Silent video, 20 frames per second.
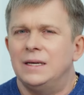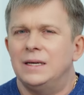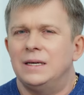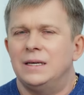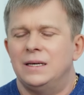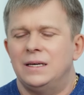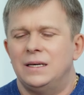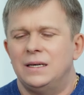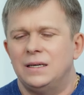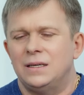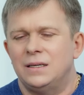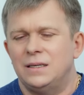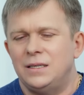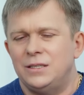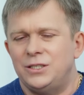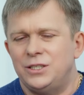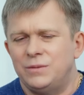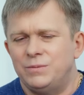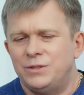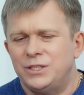The more
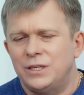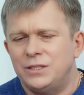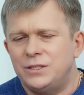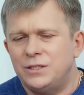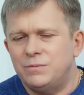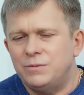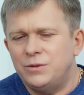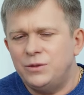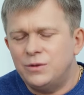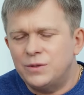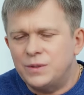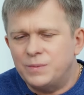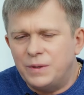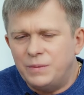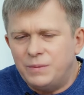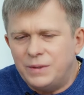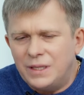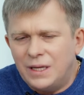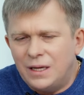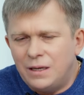often we recall it,
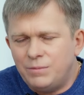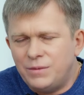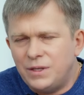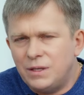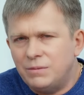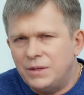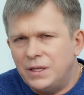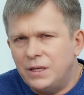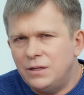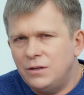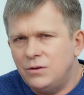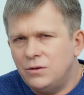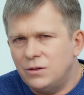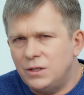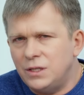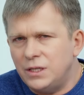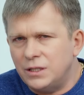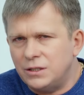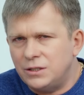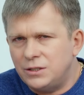the easier it is
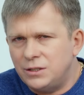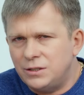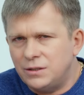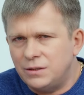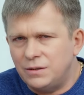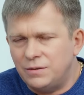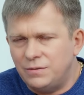for it.